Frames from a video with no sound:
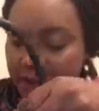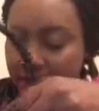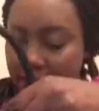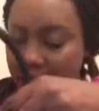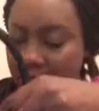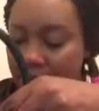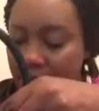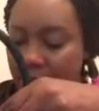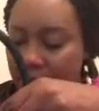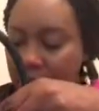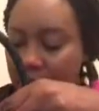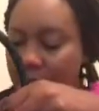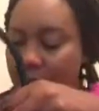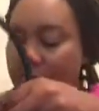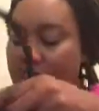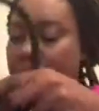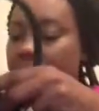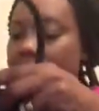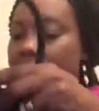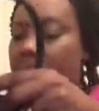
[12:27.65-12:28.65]
for this one,
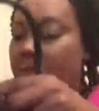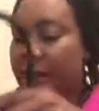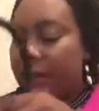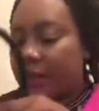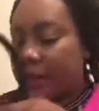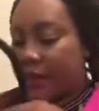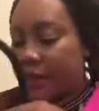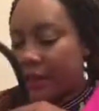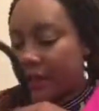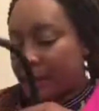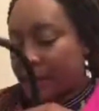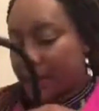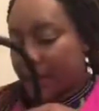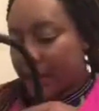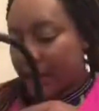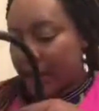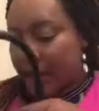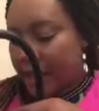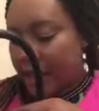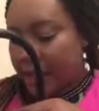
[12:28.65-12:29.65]
but yeah, it does
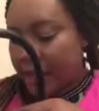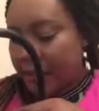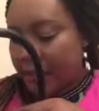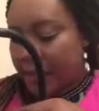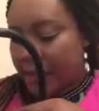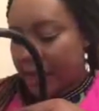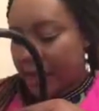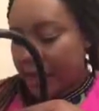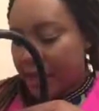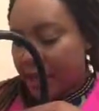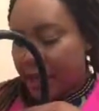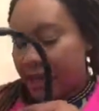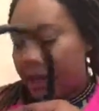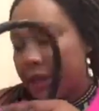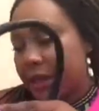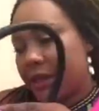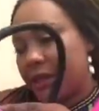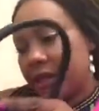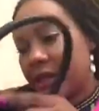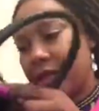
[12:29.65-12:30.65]
say made in
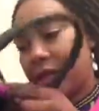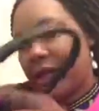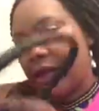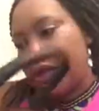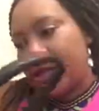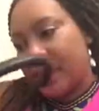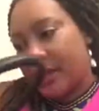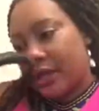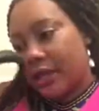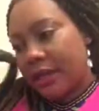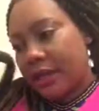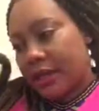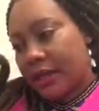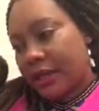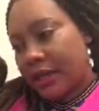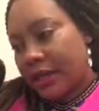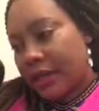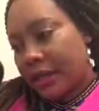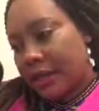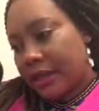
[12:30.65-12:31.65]
Italy
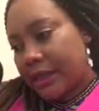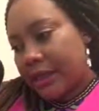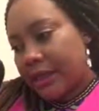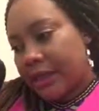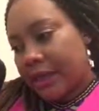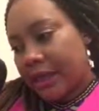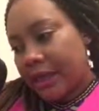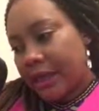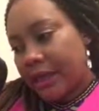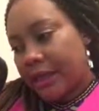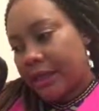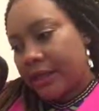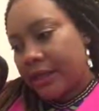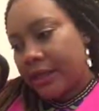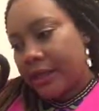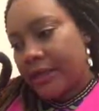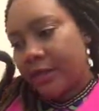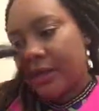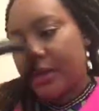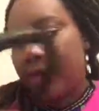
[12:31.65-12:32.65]
inside
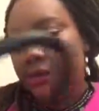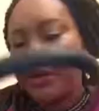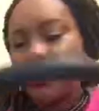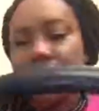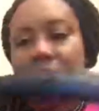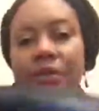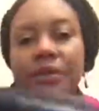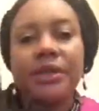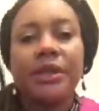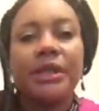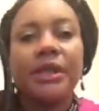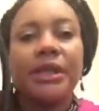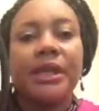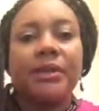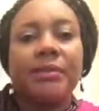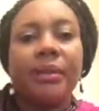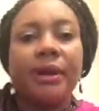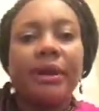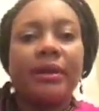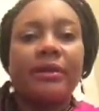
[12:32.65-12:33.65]
somewhere, which you could
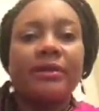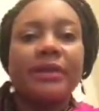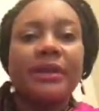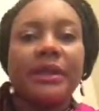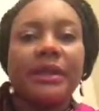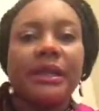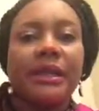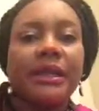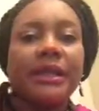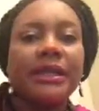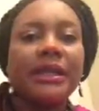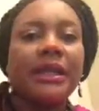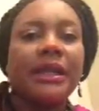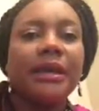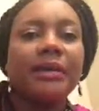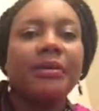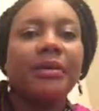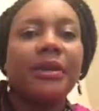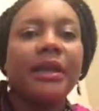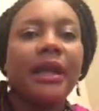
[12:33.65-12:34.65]
see, but obviously there's a
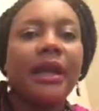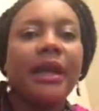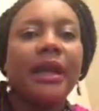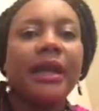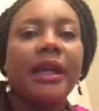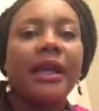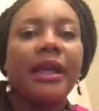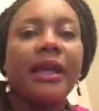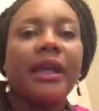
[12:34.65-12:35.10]
label there.